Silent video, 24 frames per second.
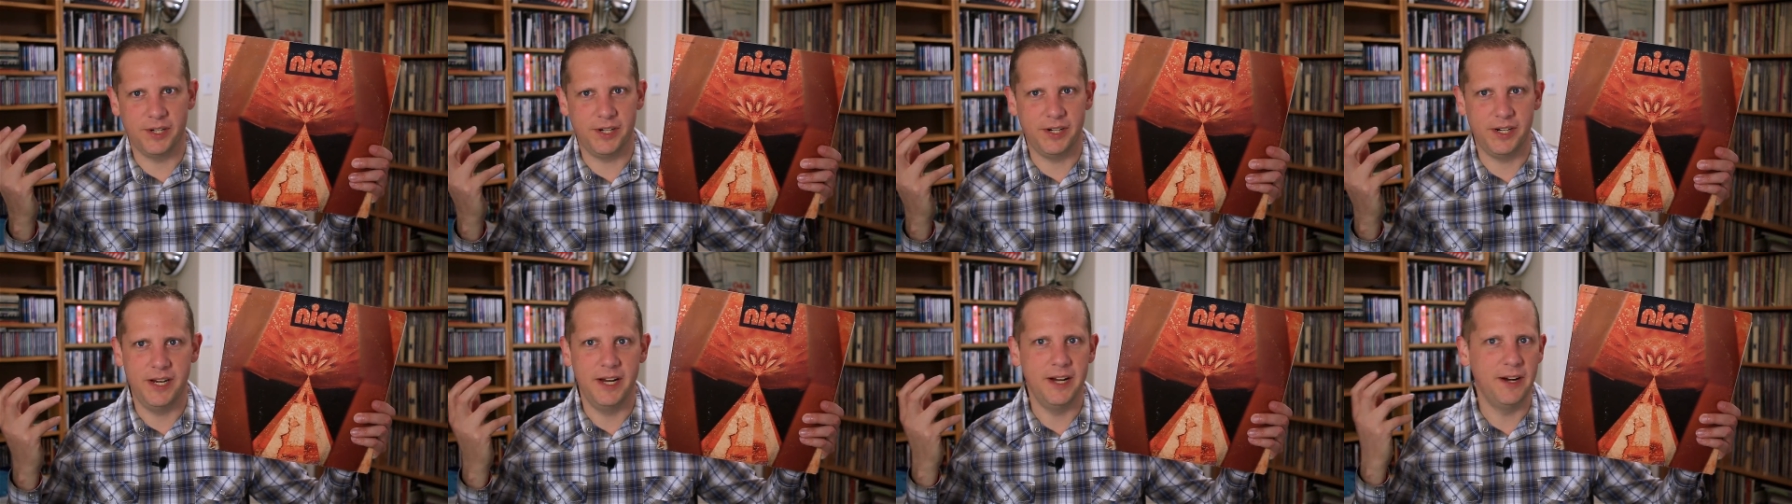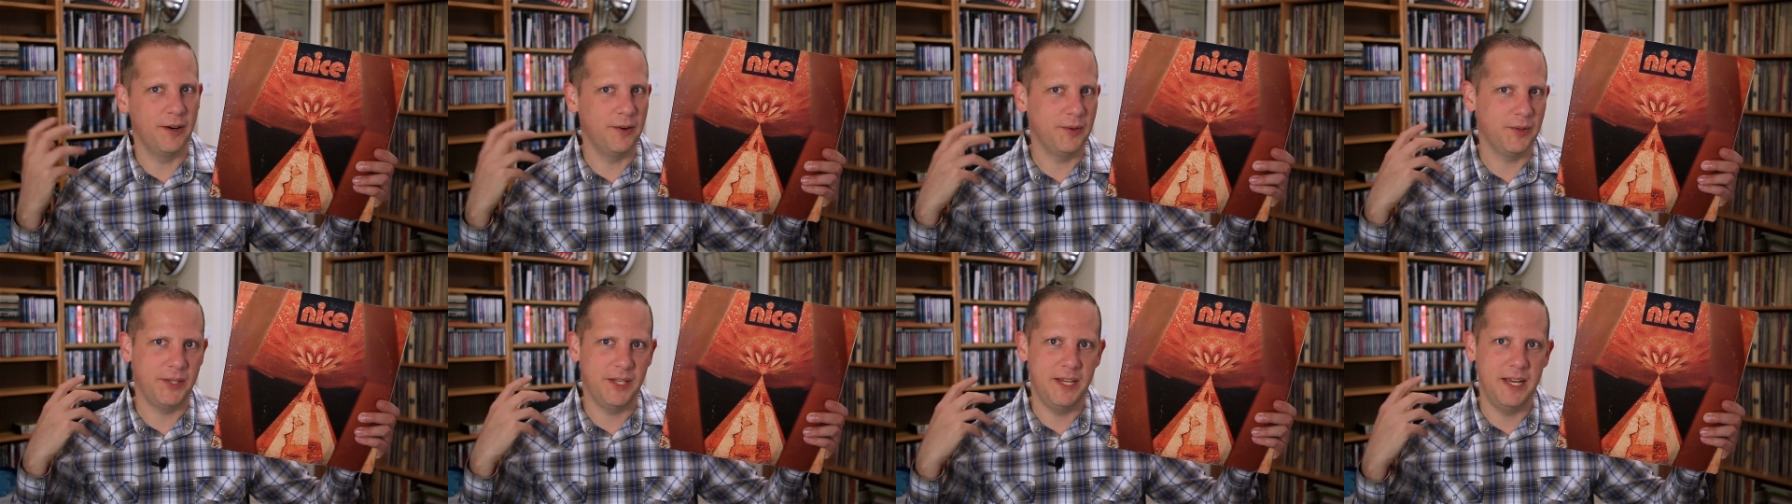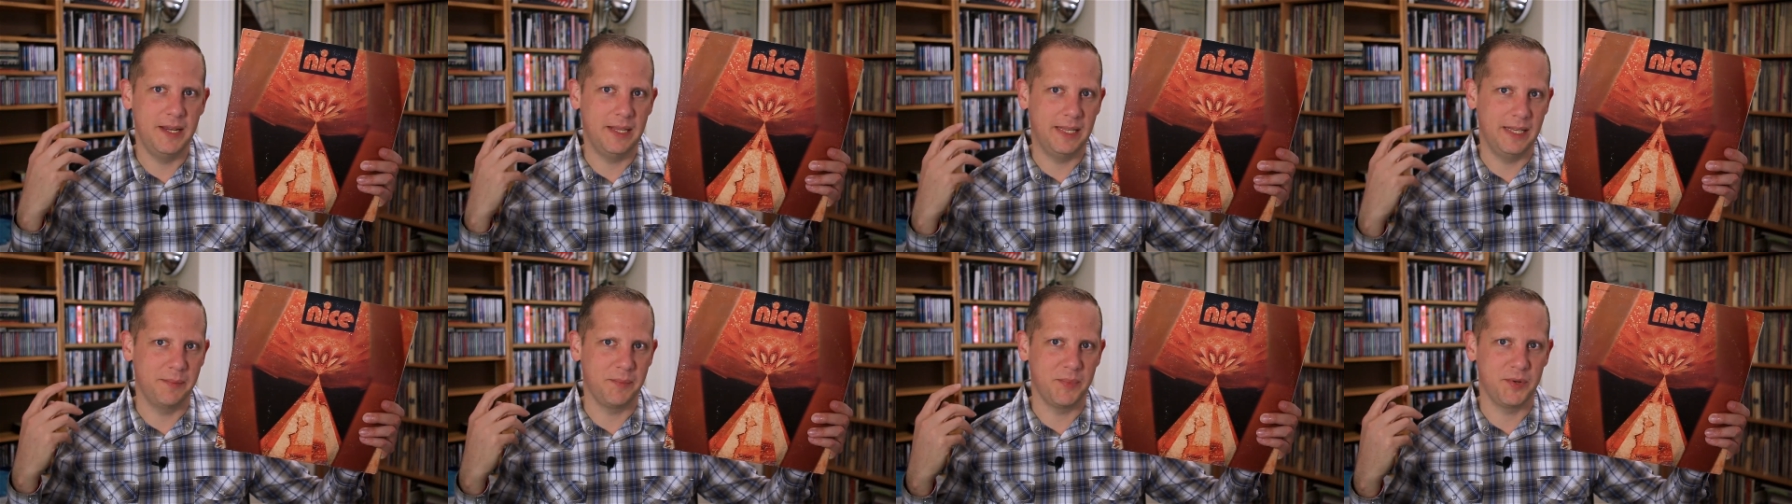on here with
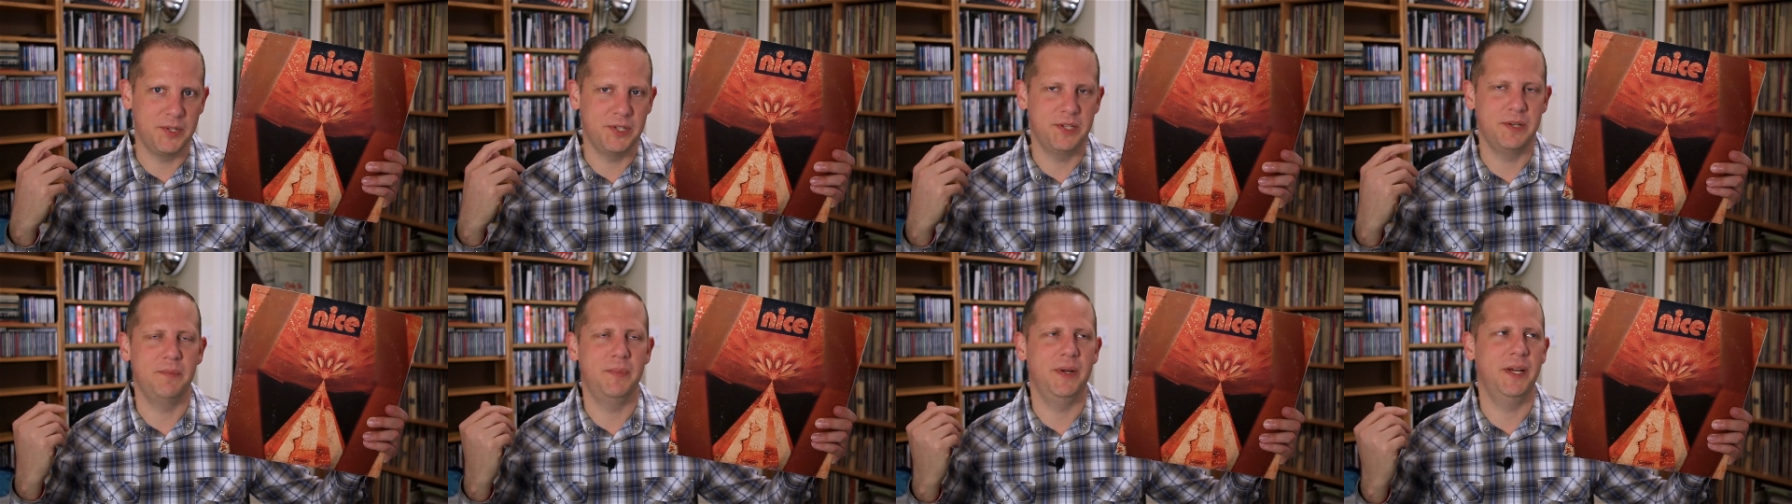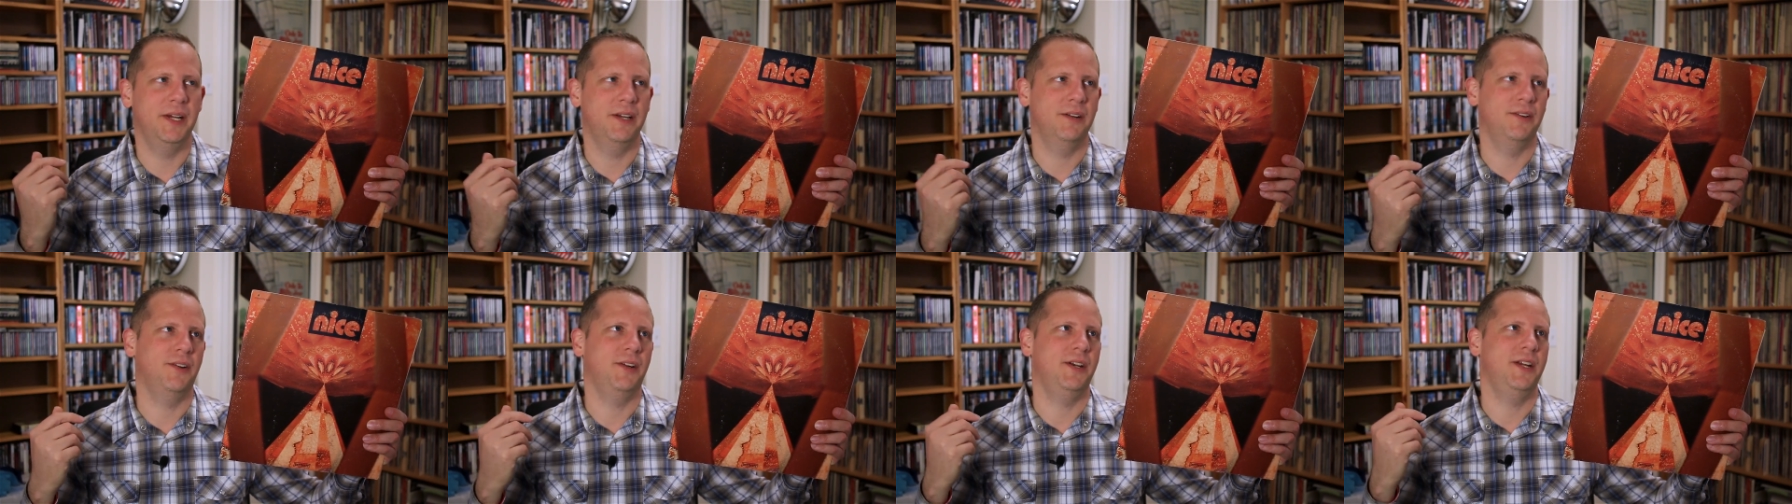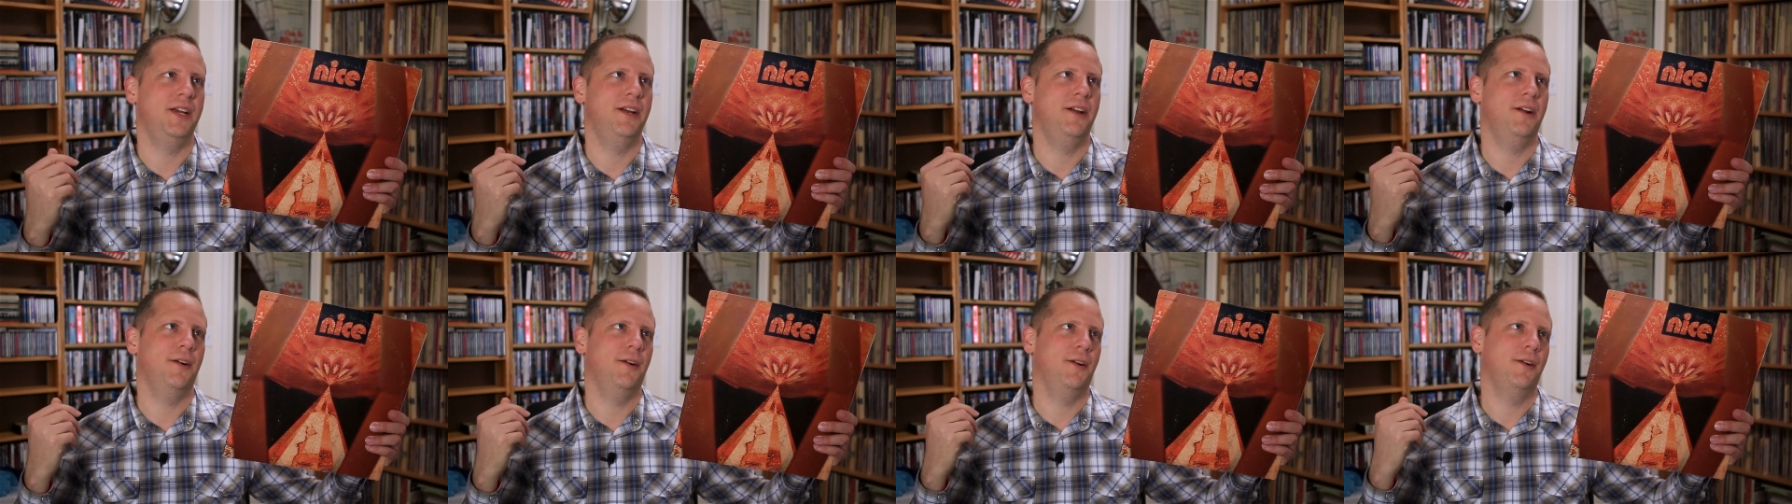Keith Emerson being on
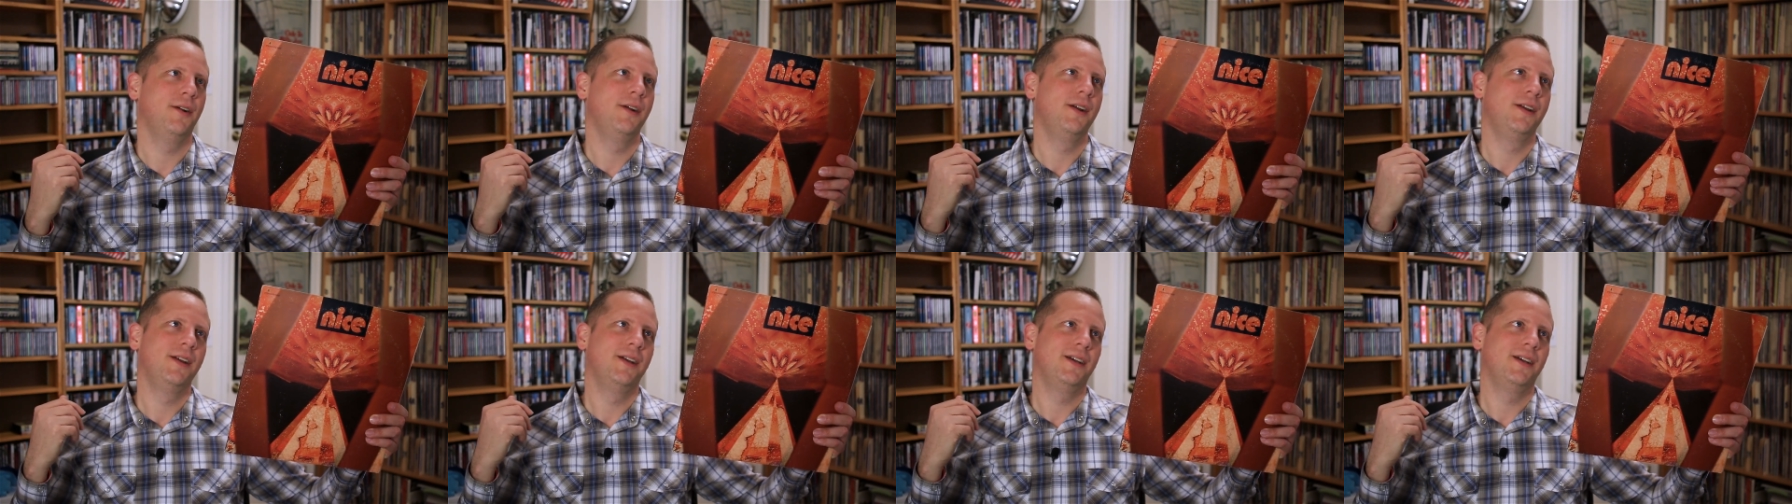here.